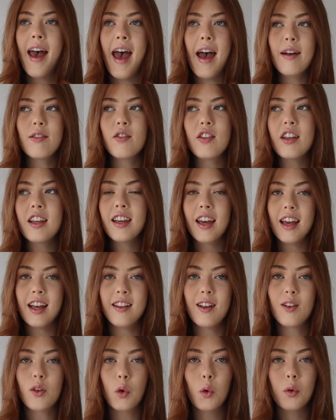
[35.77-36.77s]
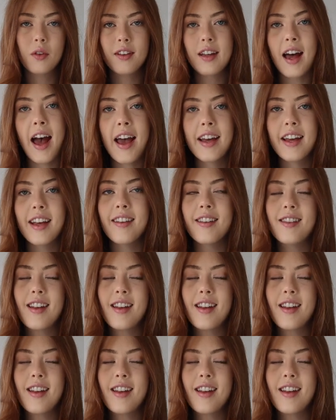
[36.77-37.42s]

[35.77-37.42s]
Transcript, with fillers: everything in this haul today is